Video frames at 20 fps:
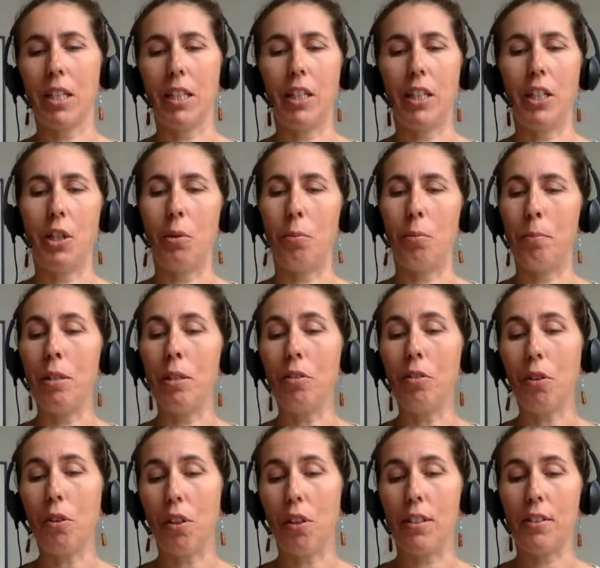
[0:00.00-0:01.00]

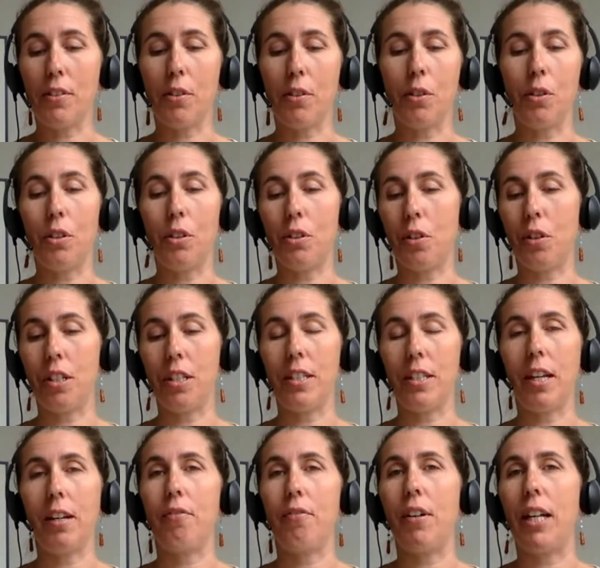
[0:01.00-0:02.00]
milk thistle, or they
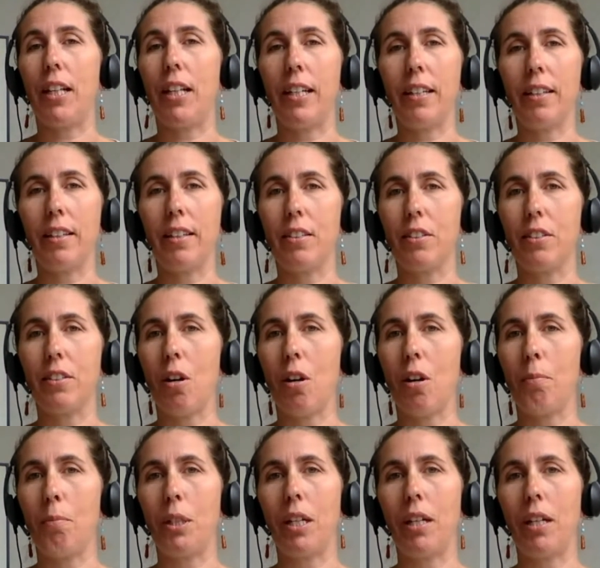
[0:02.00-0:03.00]
take Phyllanthus
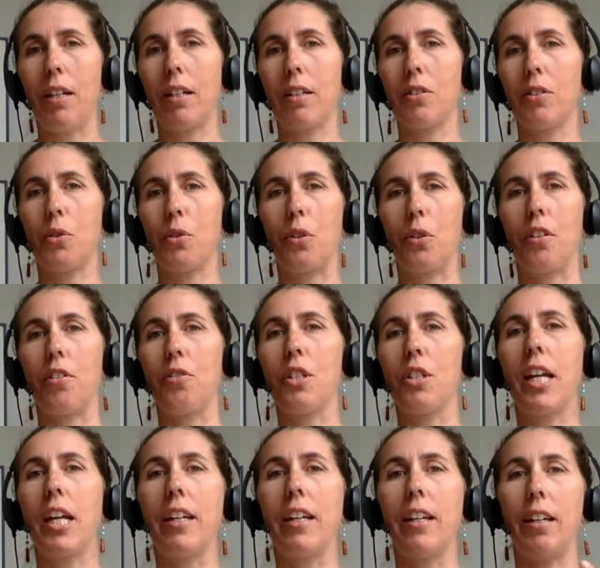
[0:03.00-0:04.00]
complex, or they're
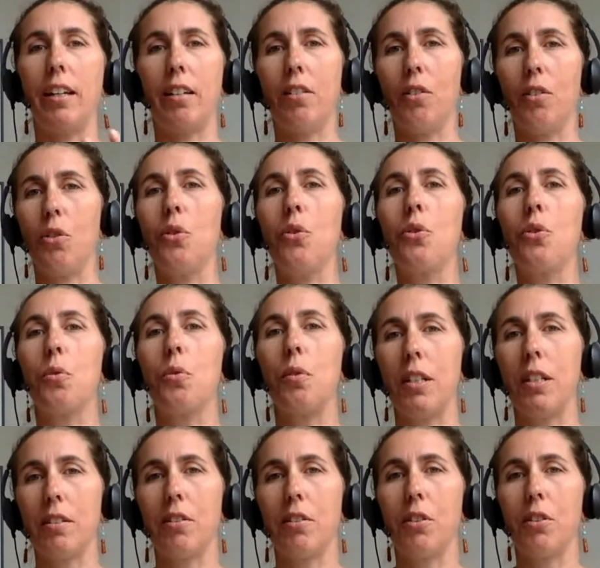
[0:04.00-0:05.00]
taking
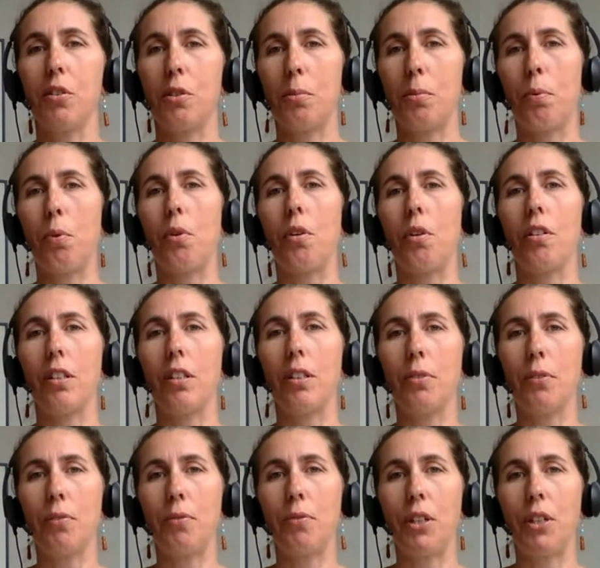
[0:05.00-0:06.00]
nutrients to support
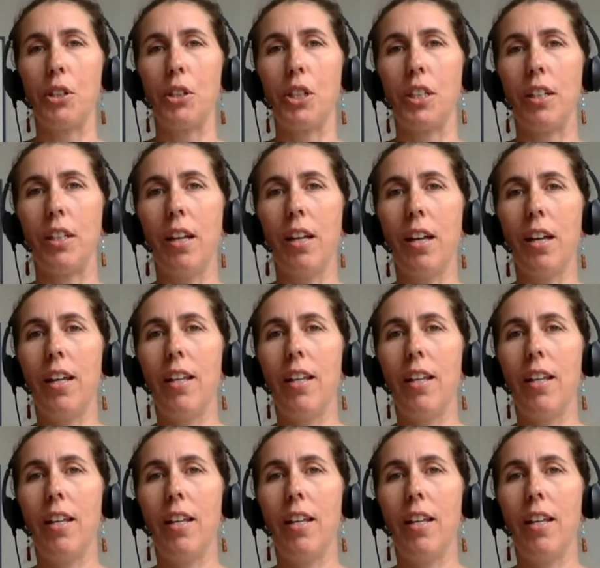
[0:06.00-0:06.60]
liver function,